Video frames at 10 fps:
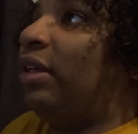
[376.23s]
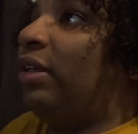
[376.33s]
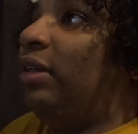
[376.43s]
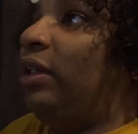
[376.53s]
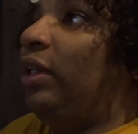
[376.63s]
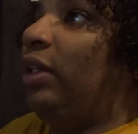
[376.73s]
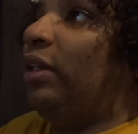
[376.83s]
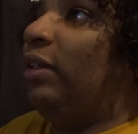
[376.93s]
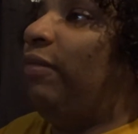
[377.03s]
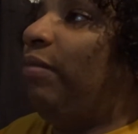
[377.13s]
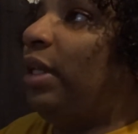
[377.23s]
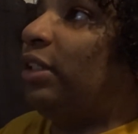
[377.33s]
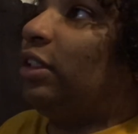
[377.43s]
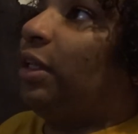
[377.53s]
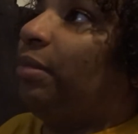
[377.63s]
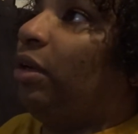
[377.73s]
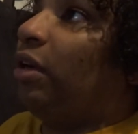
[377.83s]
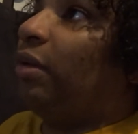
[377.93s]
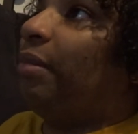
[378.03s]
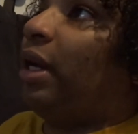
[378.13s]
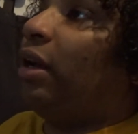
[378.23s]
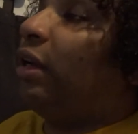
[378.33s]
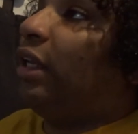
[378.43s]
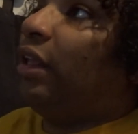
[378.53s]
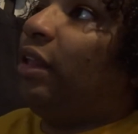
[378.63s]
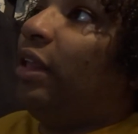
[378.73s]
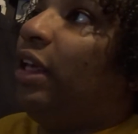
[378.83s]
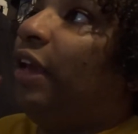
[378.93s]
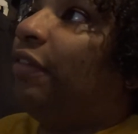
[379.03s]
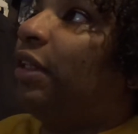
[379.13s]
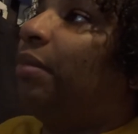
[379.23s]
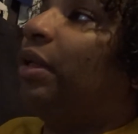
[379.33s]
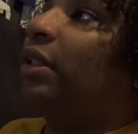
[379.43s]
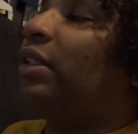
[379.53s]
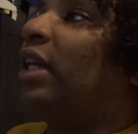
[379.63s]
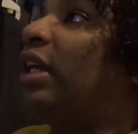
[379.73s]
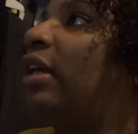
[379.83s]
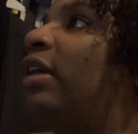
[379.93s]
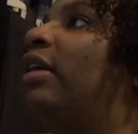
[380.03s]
He, he he messes up during a battle. He he gives up being static.